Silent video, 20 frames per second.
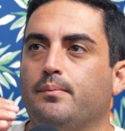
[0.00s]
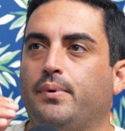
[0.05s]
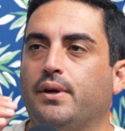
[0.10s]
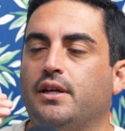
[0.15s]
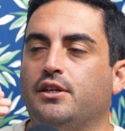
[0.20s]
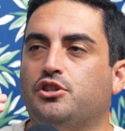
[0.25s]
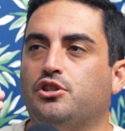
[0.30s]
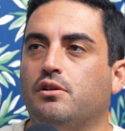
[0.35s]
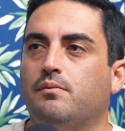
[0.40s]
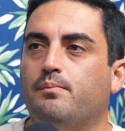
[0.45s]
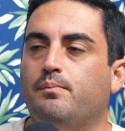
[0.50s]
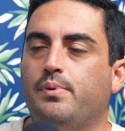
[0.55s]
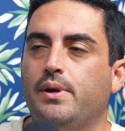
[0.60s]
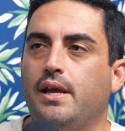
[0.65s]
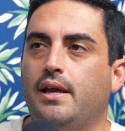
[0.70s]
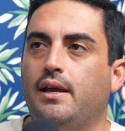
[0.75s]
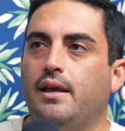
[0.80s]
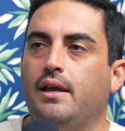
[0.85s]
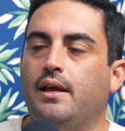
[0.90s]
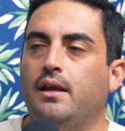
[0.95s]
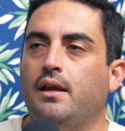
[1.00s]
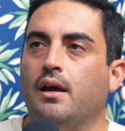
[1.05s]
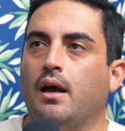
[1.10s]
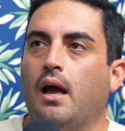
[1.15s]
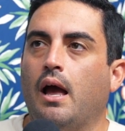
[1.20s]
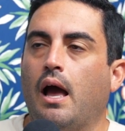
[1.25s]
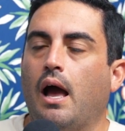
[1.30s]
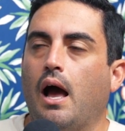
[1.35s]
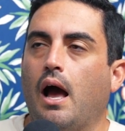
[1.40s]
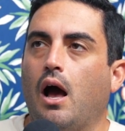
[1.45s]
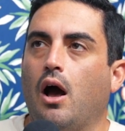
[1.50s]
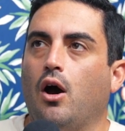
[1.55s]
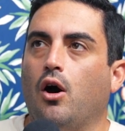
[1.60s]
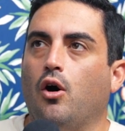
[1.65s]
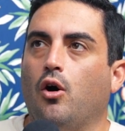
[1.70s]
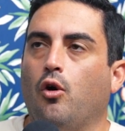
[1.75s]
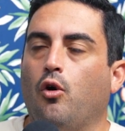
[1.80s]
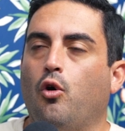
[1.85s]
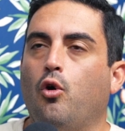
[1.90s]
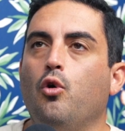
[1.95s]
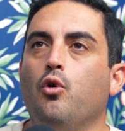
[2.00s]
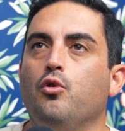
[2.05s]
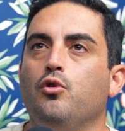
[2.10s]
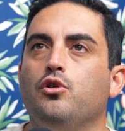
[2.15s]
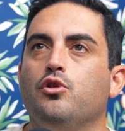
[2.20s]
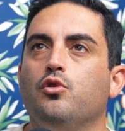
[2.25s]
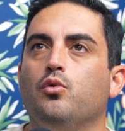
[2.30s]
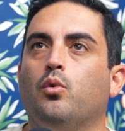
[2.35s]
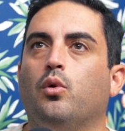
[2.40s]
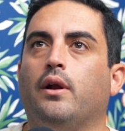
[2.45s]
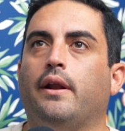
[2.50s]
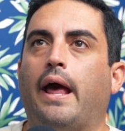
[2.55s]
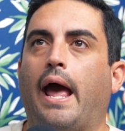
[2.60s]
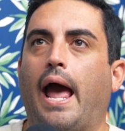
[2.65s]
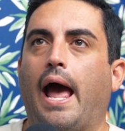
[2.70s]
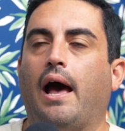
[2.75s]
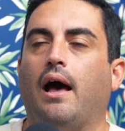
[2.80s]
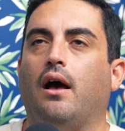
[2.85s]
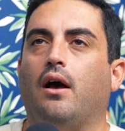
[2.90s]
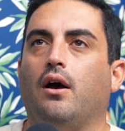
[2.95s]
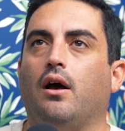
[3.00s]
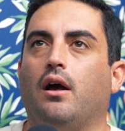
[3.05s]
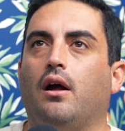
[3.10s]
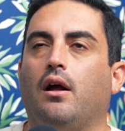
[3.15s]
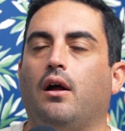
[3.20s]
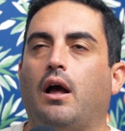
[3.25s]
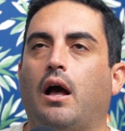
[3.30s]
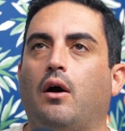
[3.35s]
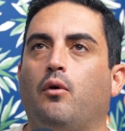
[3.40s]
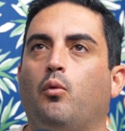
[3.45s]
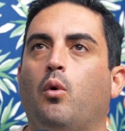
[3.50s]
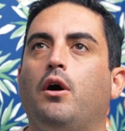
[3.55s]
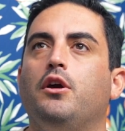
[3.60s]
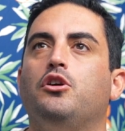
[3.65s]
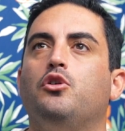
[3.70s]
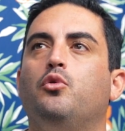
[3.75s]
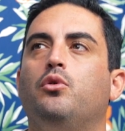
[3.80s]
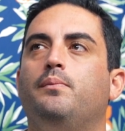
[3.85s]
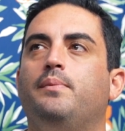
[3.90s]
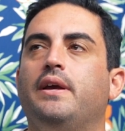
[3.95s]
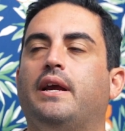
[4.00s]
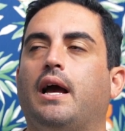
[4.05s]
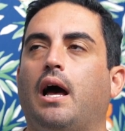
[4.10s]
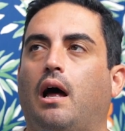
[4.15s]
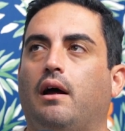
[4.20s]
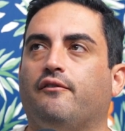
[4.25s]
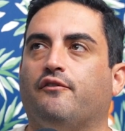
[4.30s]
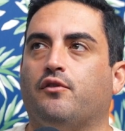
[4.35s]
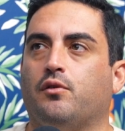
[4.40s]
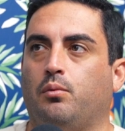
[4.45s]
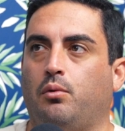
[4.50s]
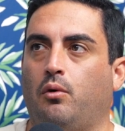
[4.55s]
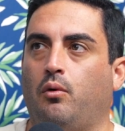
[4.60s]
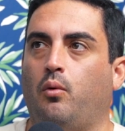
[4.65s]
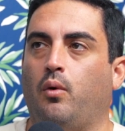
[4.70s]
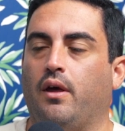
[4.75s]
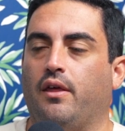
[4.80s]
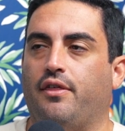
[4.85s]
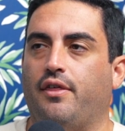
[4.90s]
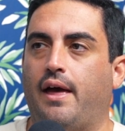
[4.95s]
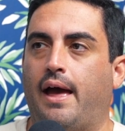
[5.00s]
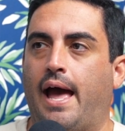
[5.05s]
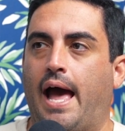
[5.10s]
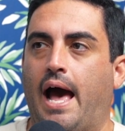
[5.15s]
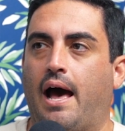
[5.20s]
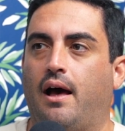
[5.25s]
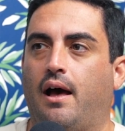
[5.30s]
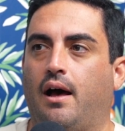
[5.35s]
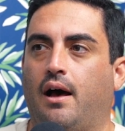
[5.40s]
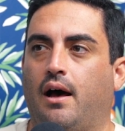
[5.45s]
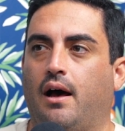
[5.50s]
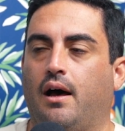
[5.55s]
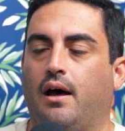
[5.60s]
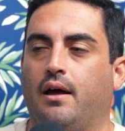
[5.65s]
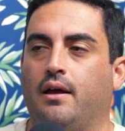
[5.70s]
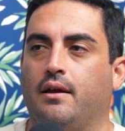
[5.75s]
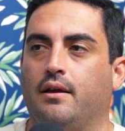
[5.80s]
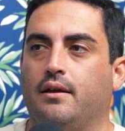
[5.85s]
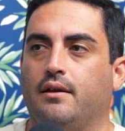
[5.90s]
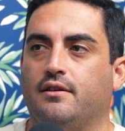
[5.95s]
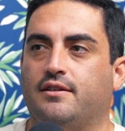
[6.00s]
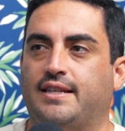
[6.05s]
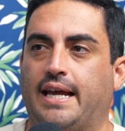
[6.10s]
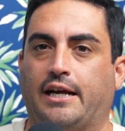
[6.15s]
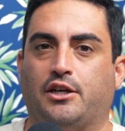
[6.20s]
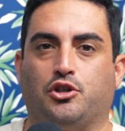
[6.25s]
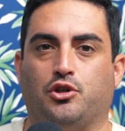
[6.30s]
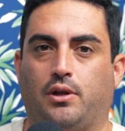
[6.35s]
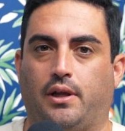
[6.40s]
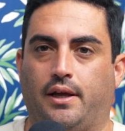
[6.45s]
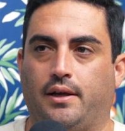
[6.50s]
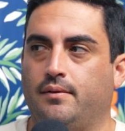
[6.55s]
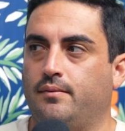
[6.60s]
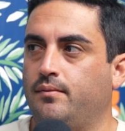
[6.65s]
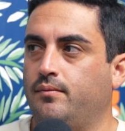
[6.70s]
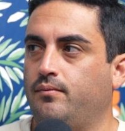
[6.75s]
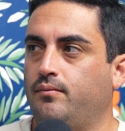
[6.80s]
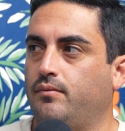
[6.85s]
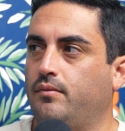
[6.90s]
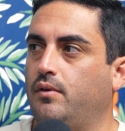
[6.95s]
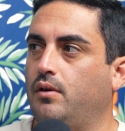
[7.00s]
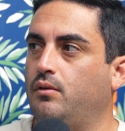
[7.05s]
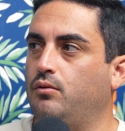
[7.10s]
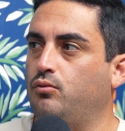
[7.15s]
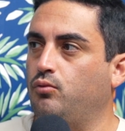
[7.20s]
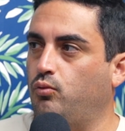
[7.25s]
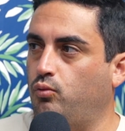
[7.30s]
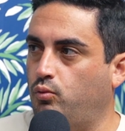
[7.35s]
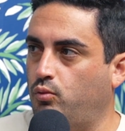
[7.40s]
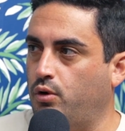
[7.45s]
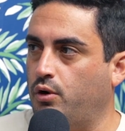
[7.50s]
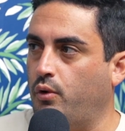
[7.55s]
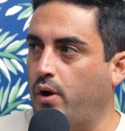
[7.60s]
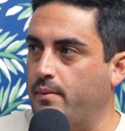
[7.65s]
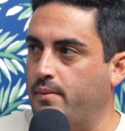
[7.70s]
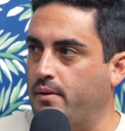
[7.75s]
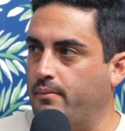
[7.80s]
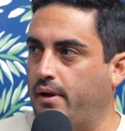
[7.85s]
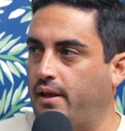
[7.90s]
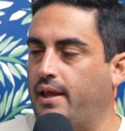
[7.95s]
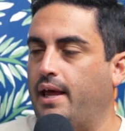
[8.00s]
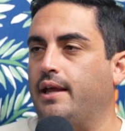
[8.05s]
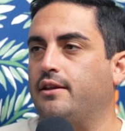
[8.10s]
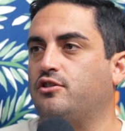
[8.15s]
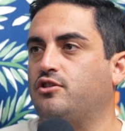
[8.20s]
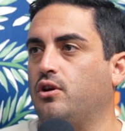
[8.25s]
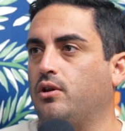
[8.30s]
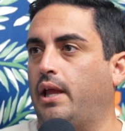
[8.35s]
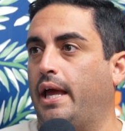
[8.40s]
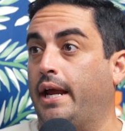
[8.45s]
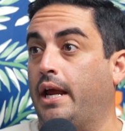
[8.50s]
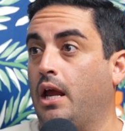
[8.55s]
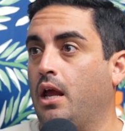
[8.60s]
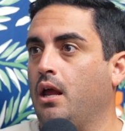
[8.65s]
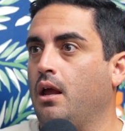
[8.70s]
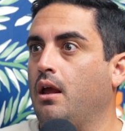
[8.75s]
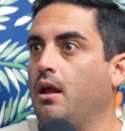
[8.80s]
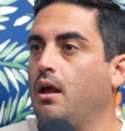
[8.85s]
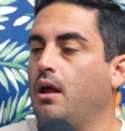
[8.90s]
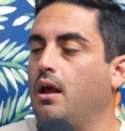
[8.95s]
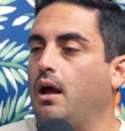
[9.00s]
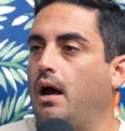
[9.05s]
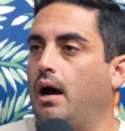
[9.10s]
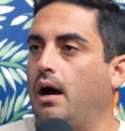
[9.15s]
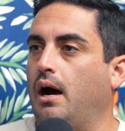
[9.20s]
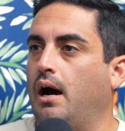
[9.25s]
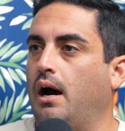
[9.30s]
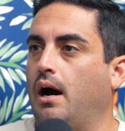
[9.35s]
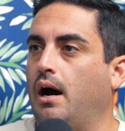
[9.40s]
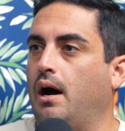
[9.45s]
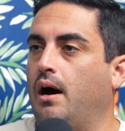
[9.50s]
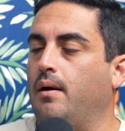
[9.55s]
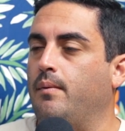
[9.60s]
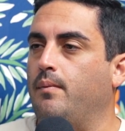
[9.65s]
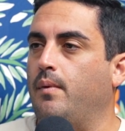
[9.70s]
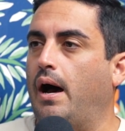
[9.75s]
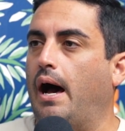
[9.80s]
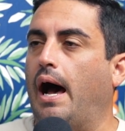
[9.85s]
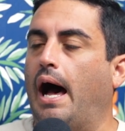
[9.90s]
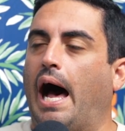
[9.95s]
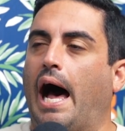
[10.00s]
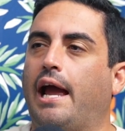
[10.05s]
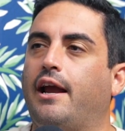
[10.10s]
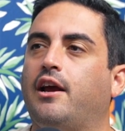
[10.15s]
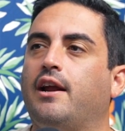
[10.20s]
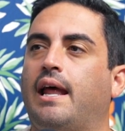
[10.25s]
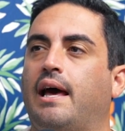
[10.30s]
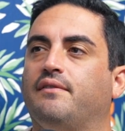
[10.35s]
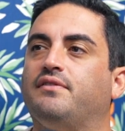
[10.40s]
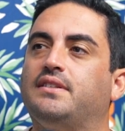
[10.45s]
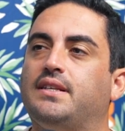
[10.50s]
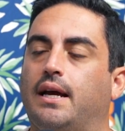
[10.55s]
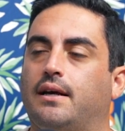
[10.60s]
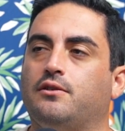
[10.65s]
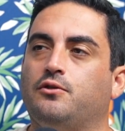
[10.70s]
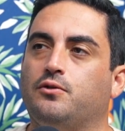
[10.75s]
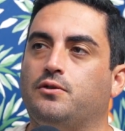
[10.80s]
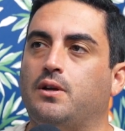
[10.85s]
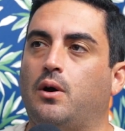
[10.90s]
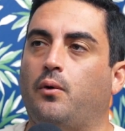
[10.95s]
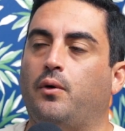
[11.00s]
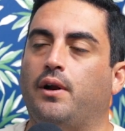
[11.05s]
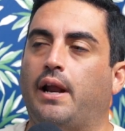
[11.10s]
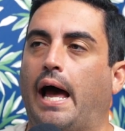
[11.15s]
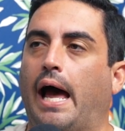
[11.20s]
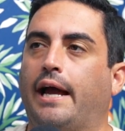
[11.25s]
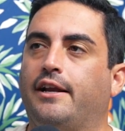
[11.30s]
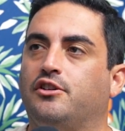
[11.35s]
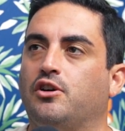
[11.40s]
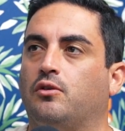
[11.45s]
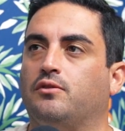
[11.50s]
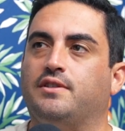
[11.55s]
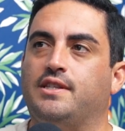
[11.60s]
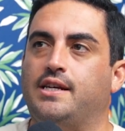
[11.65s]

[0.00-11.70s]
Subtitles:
but it should be who you would have, what you would be comfortable with sexually. What do I mean by that? So like, I could have sex with someone I don't